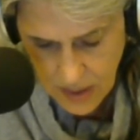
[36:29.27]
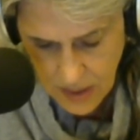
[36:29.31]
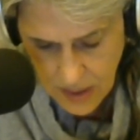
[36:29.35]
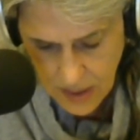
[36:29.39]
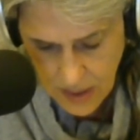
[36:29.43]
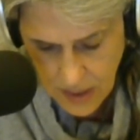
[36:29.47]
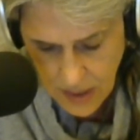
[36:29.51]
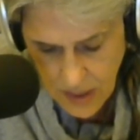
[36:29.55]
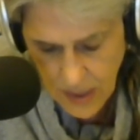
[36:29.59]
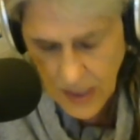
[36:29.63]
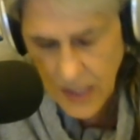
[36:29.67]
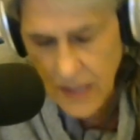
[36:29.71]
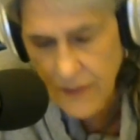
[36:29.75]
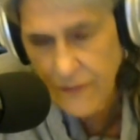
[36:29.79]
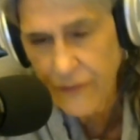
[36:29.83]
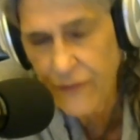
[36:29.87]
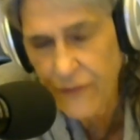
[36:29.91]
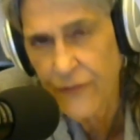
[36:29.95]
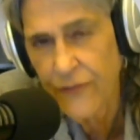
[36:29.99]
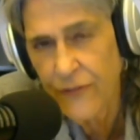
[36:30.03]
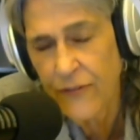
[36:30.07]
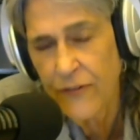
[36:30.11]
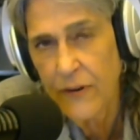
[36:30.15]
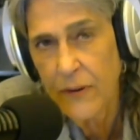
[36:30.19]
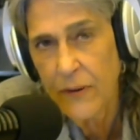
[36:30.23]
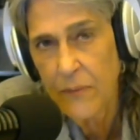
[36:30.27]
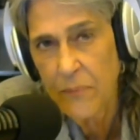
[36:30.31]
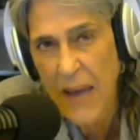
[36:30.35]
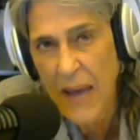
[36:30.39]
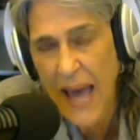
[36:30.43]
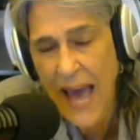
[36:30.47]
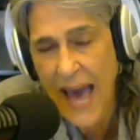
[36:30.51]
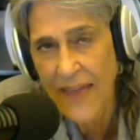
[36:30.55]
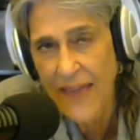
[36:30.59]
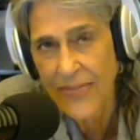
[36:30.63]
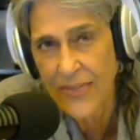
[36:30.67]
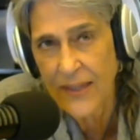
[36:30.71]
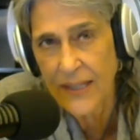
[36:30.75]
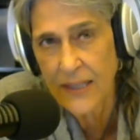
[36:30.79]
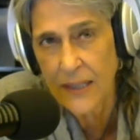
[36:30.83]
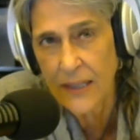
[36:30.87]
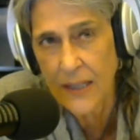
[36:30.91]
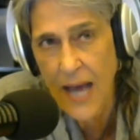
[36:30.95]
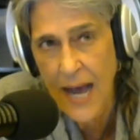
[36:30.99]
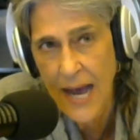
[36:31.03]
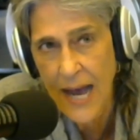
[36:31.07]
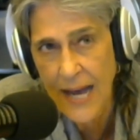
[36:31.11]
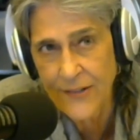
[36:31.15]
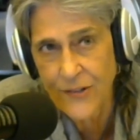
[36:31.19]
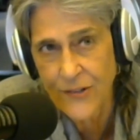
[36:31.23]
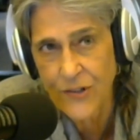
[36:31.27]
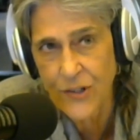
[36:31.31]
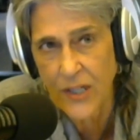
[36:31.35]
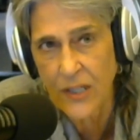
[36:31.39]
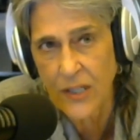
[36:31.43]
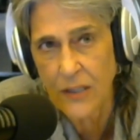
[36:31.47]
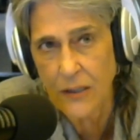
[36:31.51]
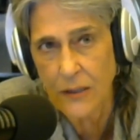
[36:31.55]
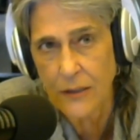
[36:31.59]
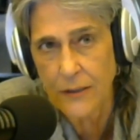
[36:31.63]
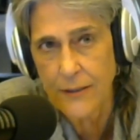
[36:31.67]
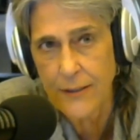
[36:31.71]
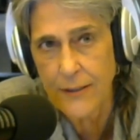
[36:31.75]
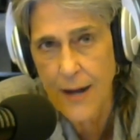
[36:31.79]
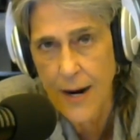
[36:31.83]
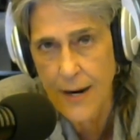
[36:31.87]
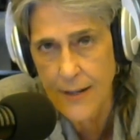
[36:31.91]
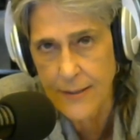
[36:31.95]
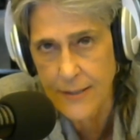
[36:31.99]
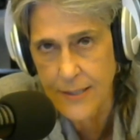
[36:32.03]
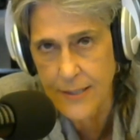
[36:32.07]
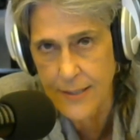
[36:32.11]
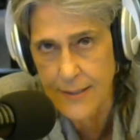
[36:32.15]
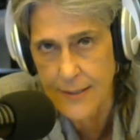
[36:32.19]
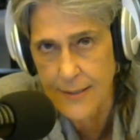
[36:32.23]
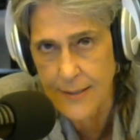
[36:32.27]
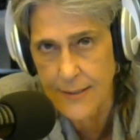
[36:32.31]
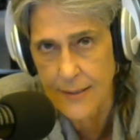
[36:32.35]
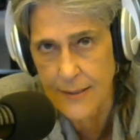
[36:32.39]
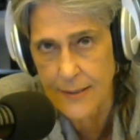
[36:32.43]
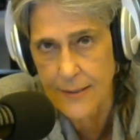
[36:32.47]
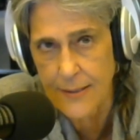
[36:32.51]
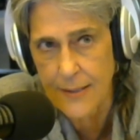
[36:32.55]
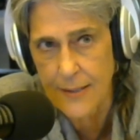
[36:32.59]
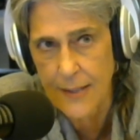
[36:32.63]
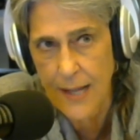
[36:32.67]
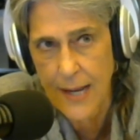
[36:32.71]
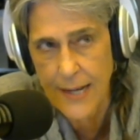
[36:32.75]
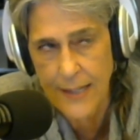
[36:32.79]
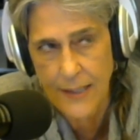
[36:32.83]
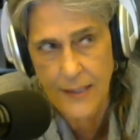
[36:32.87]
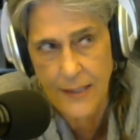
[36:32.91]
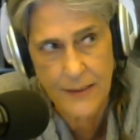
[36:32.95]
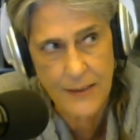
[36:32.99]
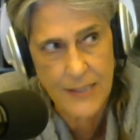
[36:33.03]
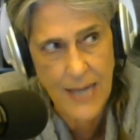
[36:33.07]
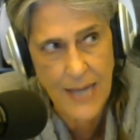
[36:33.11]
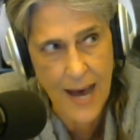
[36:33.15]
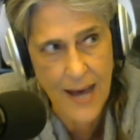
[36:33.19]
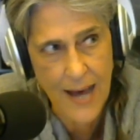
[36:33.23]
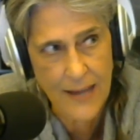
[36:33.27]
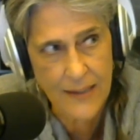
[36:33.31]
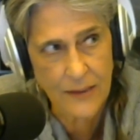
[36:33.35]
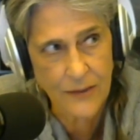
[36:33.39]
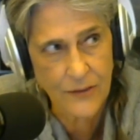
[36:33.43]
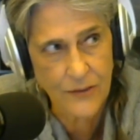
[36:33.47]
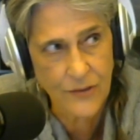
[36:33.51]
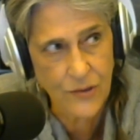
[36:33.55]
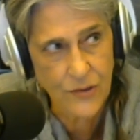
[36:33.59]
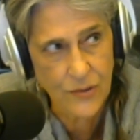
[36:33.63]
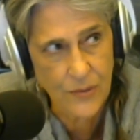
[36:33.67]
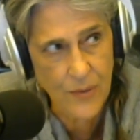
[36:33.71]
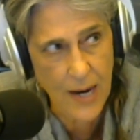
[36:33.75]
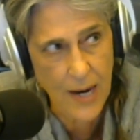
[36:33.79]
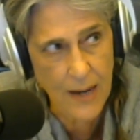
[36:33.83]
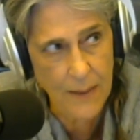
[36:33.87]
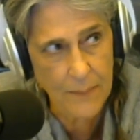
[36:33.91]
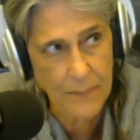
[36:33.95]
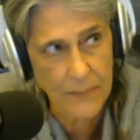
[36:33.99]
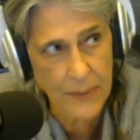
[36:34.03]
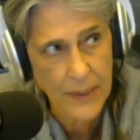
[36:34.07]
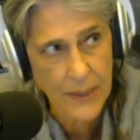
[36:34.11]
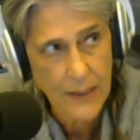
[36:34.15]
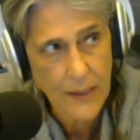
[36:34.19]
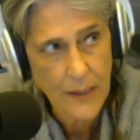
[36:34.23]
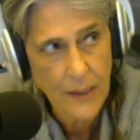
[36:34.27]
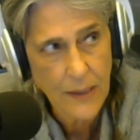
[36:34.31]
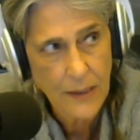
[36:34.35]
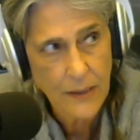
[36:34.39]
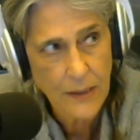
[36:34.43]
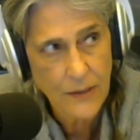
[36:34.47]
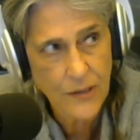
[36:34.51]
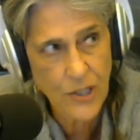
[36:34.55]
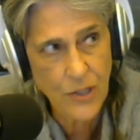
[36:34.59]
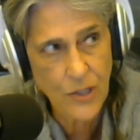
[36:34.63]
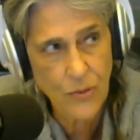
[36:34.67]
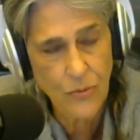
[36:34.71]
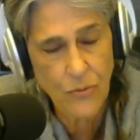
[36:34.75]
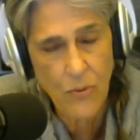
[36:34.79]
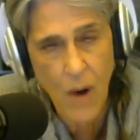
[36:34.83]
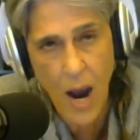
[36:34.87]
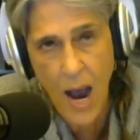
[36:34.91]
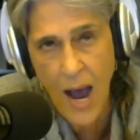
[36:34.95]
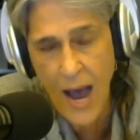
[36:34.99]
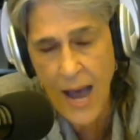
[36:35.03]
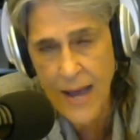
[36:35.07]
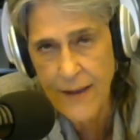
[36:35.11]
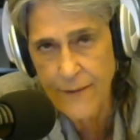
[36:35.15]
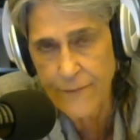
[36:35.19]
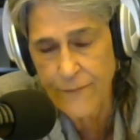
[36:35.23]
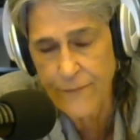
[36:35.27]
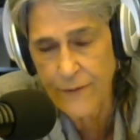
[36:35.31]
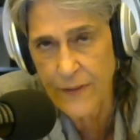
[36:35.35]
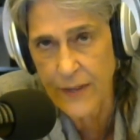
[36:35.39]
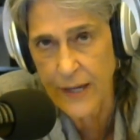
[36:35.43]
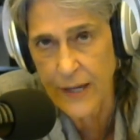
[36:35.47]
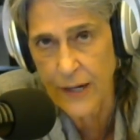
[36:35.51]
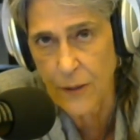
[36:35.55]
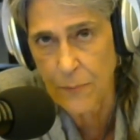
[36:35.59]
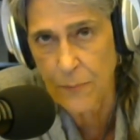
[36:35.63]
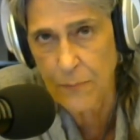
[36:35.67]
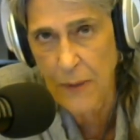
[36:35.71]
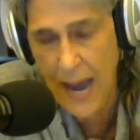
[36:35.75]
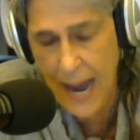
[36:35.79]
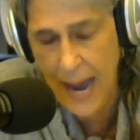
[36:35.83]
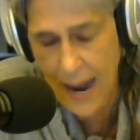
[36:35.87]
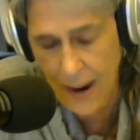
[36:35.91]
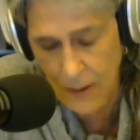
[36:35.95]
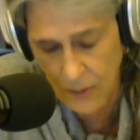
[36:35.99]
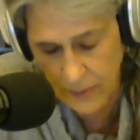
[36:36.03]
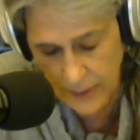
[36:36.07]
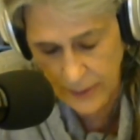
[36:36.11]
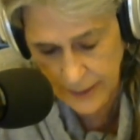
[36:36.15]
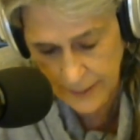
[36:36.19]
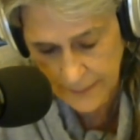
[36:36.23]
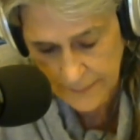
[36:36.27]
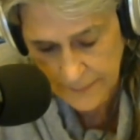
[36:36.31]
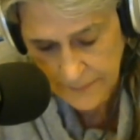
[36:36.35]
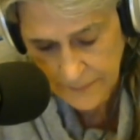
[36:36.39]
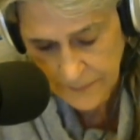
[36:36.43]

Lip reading: If pathological narcissists like Donald Trump derive their power